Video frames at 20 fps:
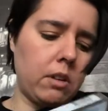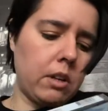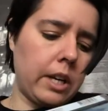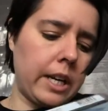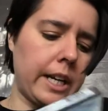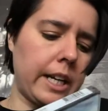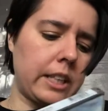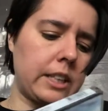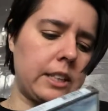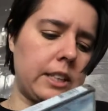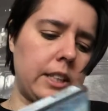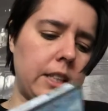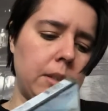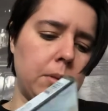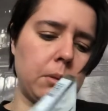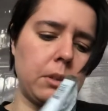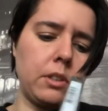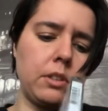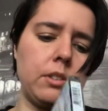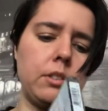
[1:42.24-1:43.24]
I actually
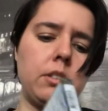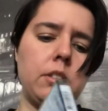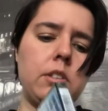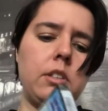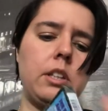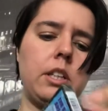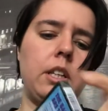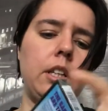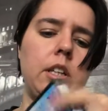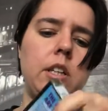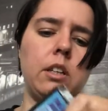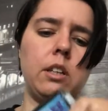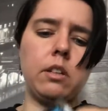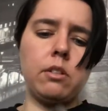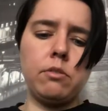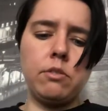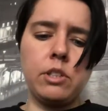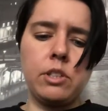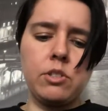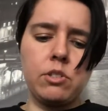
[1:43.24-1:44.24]
wanted the
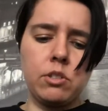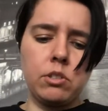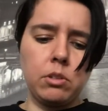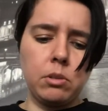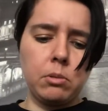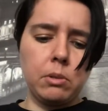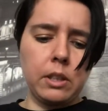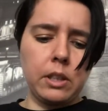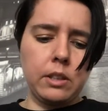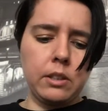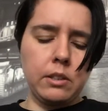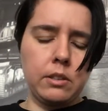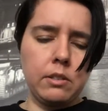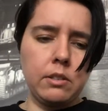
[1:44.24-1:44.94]
original one.